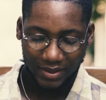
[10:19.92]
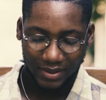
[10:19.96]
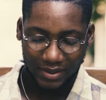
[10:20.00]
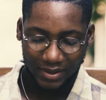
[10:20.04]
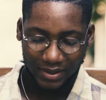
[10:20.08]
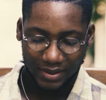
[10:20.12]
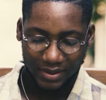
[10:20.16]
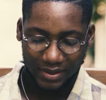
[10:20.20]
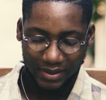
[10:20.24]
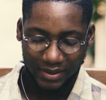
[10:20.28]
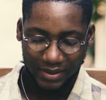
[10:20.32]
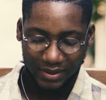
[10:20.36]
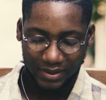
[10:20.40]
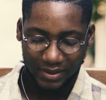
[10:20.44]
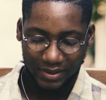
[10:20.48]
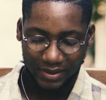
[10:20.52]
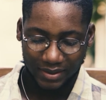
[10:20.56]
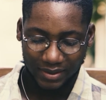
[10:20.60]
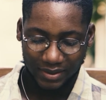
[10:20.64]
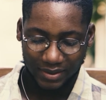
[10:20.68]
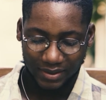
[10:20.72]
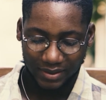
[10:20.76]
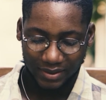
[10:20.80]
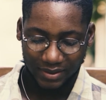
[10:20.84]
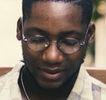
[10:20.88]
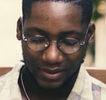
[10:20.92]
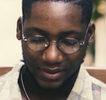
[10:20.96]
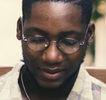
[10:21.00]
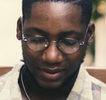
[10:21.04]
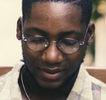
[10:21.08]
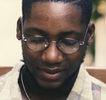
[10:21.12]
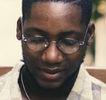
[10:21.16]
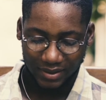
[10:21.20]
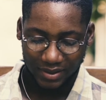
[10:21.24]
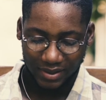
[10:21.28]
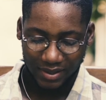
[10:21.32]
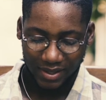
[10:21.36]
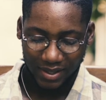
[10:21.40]
And
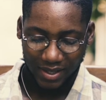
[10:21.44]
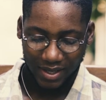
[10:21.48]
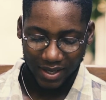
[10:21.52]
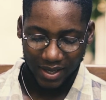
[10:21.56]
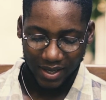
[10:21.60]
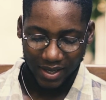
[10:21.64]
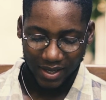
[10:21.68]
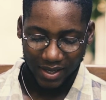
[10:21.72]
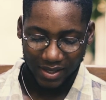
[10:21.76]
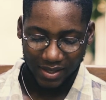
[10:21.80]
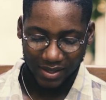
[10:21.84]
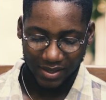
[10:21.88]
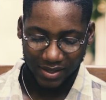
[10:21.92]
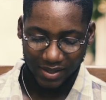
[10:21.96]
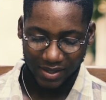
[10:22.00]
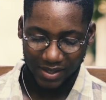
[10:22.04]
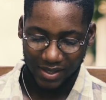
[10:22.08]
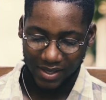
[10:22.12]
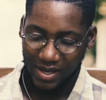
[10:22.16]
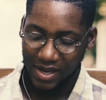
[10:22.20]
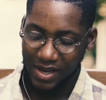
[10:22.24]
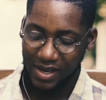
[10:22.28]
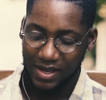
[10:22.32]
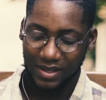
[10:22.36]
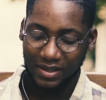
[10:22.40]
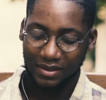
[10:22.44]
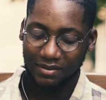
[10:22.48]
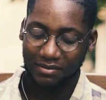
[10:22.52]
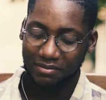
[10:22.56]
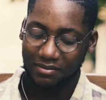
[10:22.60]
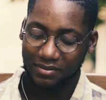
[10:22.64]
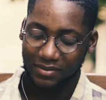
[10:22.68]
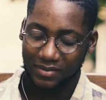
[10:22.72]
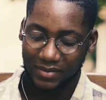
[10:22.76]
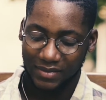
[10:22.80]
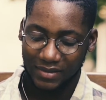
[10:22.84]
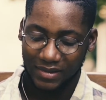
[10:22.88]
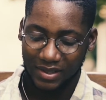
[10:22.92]
yeah,
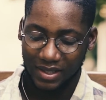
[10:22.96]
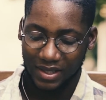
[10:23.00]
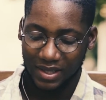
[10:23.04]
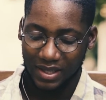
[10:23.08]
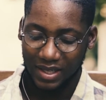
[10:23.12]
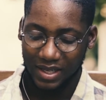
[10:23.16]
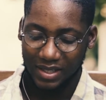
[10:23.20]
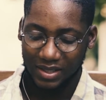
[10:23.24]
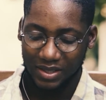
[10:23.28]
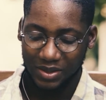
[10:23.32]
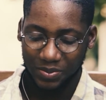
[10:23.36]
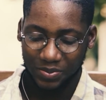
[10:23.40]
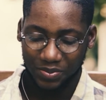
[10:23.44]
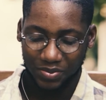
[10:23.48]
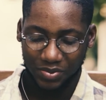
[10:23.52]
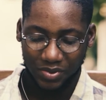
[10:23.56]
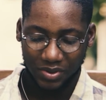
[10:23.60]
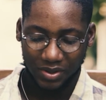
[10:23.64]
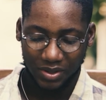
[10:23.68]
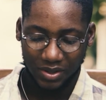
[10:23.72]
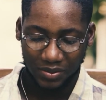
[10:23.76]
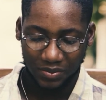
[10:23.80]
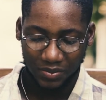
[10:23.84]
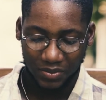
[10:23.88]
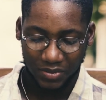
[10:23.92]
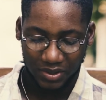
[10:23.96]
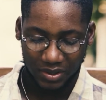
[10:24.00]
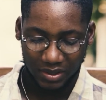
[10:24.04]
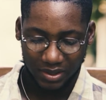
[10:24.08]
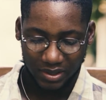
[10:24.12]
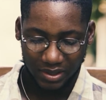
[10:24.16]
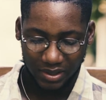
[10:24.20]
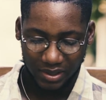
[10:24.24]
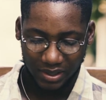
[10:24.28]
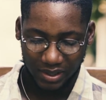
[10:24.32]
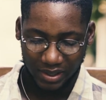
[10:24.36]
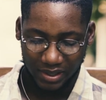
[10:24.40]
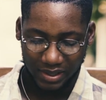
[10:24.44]
that's pretty
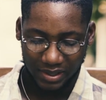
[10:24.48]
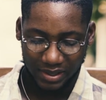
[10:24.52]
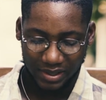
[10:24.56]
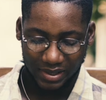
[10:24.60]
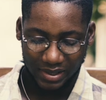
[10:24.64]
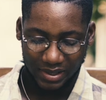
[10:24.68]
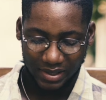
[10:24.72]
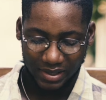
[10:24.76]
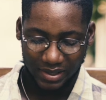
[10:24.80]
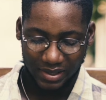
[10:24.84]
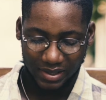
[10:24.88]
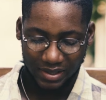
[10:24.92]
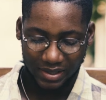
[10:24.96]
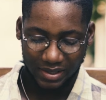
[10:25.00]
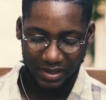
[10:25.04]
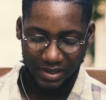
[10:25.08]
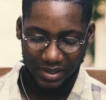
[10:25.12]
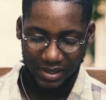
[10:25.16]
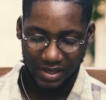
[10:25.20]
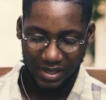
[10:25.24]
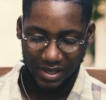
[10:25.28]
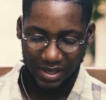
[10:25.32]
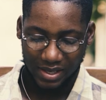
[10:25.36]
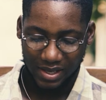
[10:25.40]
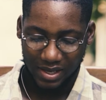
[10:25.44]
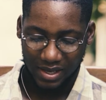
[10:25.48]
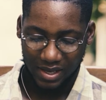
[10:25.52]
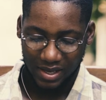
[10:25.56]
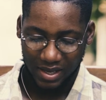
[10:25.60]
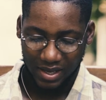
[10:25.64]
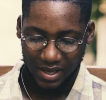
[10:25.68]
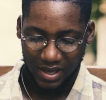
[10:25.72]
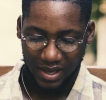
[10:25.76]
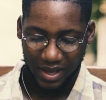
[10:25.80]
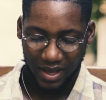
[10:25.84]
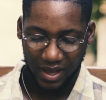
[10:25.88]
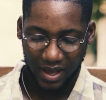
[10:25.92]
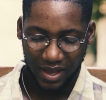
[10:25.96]
much it,
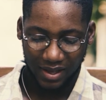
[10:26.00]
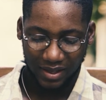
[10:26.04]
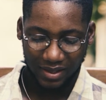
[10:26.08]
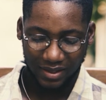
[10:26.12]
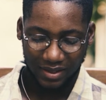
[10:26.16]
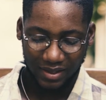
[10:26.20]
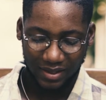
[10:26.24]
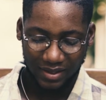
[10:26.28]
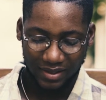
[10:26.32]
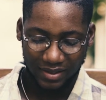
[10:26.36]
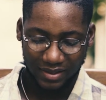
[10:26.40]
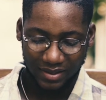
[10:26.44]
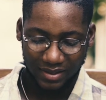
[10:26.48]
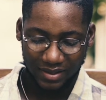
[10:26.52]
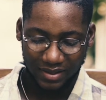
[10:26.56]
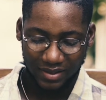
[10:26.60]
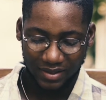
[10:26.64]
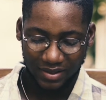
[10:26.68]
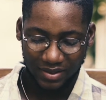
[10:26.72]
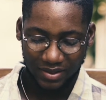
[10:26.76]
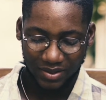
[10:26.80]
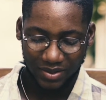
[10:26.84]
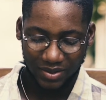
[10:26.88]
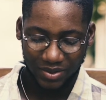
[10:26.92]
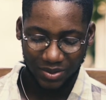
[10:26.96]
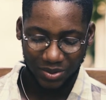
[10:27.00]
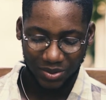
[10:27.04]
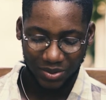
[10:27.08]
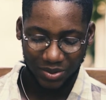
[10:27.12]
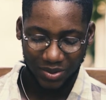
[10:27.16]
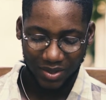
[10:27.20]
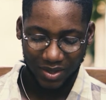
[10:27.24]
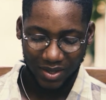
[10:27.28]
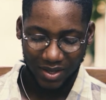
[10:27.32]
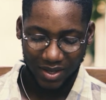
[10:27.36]
I guess. So,